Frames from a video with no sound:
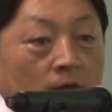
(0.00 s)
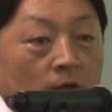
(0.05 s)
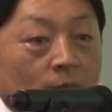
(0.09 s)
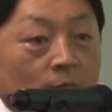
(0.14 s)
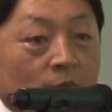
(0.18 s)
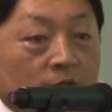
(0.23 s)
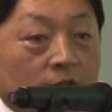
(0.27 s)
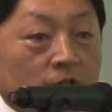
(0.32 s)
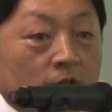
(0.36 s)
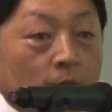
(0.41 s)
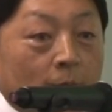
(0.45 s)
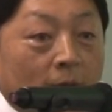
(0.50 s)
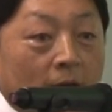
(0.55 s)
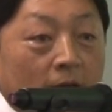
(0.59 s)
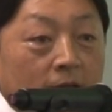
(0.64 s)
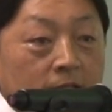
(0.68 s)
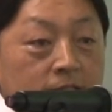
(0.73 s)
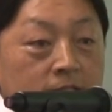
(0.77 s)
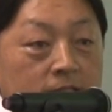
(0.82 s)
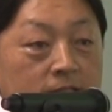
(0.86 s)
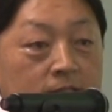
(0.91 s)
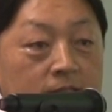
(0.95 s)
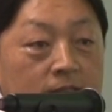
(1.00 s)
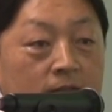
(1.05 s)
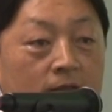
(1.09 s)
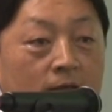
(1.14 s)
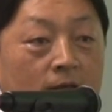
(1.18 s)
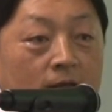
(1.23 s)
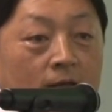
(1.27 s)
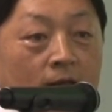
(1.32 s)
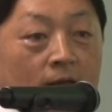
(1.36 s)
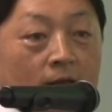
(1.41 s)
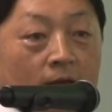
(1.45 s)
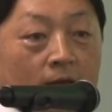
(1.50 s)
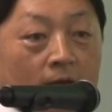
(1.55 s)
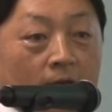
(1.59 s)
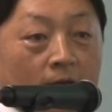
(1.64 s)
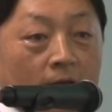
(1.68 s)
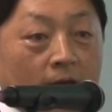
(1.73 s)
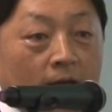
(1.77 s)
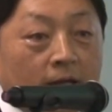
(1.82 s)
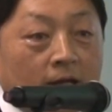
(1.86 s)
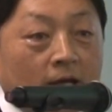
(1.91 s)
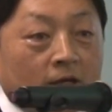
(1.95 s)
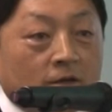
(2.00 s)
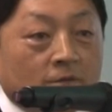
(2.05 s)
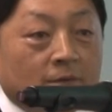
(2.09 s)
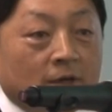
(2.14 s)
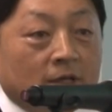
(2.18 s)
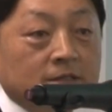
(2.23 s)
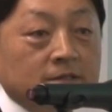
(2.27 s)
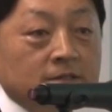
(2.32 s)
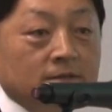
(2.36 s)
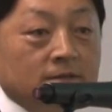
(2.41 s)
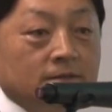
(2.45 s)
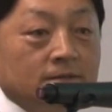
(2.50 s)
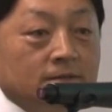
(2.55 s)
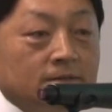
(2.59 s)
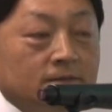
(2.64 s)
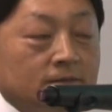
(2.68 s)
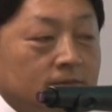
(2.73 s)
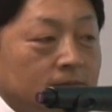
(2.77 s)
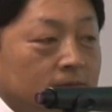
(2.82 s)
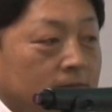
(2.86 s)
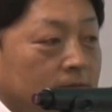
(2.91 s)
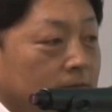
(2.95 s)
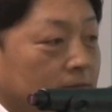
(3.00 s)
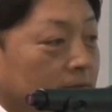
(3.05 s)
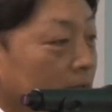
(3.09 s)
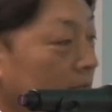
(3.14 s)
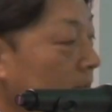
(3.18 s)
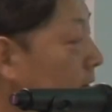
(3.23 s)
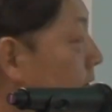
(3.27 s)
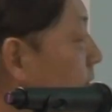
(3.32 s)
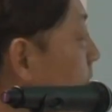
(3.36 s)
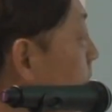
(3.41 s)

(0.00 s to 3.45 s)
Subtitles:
between the patches and acupuncture, right?